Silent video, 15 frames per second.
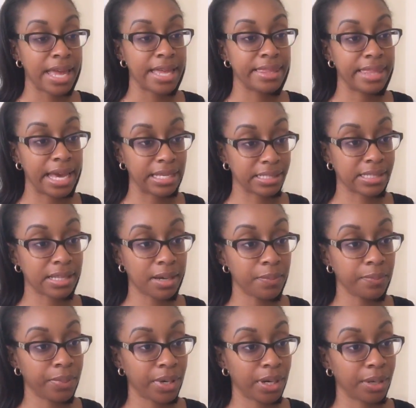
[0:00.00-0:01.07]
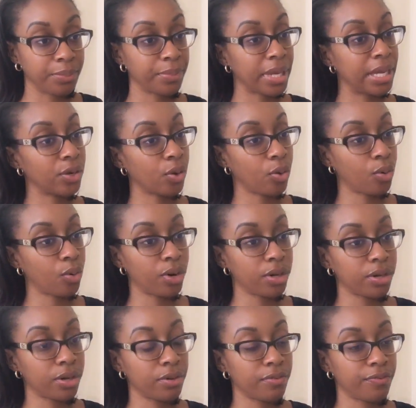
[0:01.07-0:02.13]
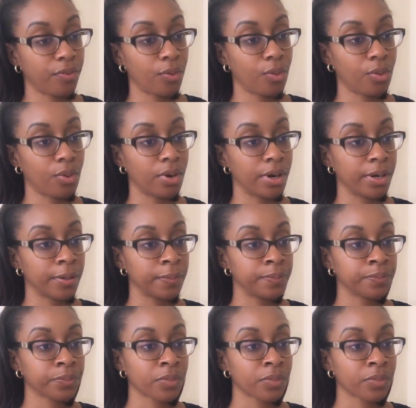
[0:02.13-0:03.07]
that sump pump in order for